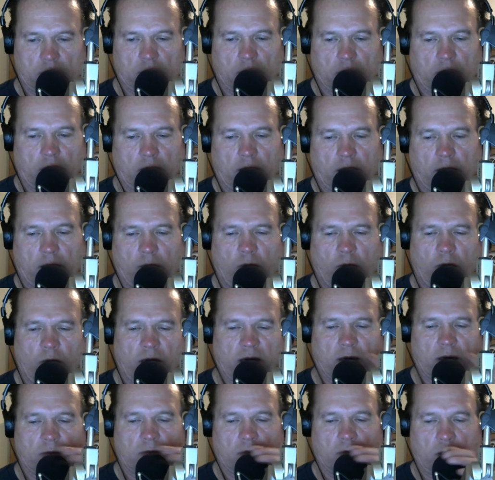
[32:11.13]
All right,
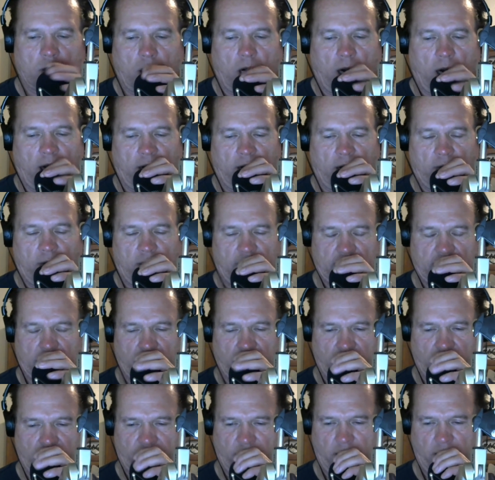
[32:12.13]
whatever. All right, well, that's
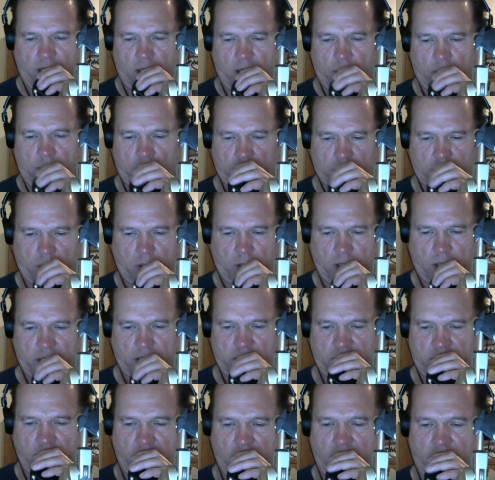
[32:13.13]
enough animal
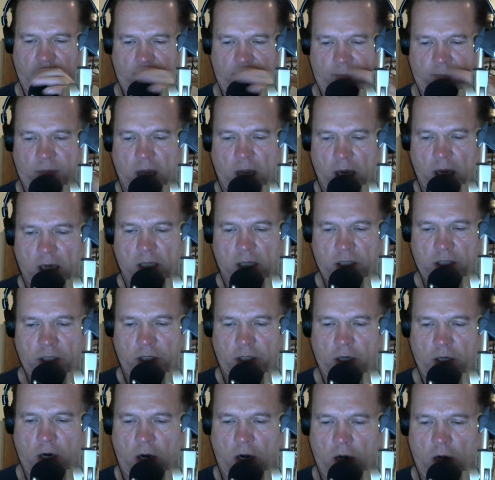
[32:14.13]
story time to
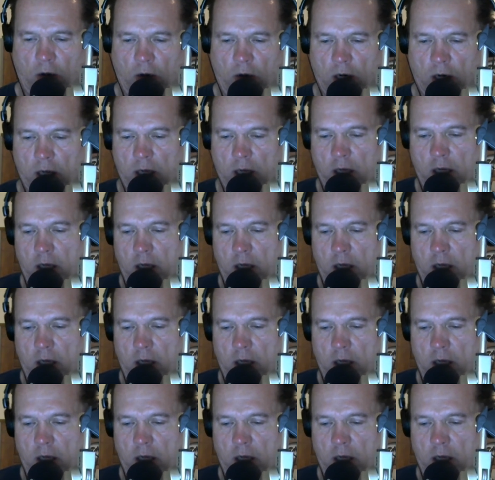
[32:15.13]
go.